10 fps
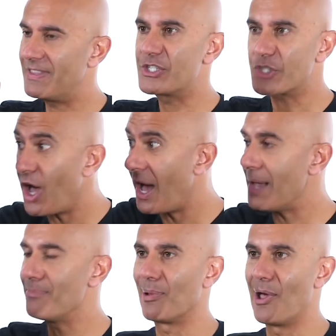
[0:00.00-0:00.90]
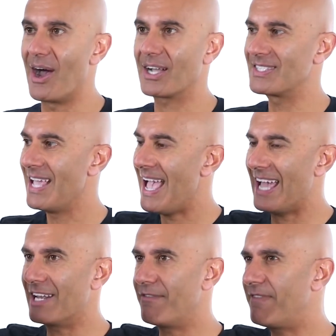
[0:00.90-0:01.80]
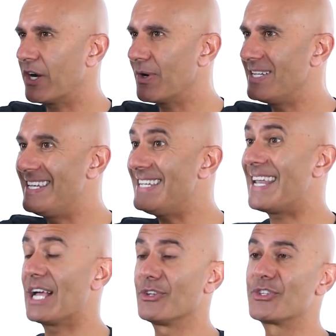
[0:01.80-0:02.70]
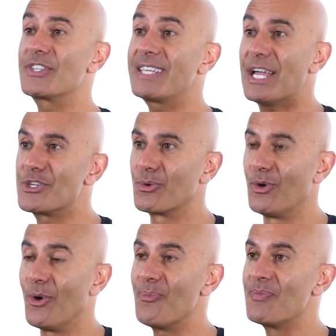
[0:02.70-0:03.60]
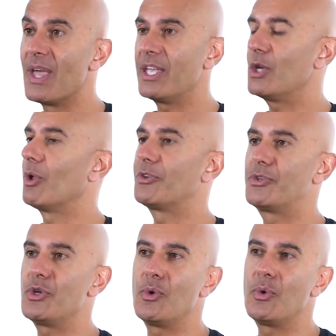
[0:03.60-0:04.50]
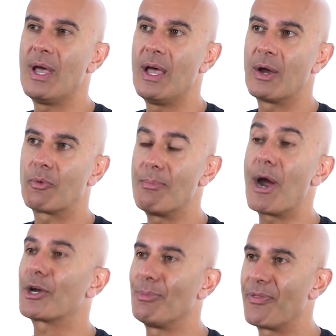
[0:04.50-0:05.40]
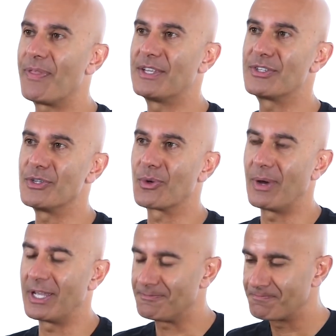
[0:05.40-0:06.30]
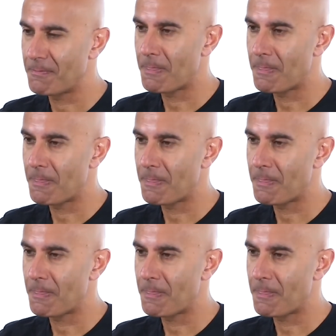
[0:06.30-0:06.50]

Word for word: of these time blocks and a very detailed schedule, you will do remarkable things in your week.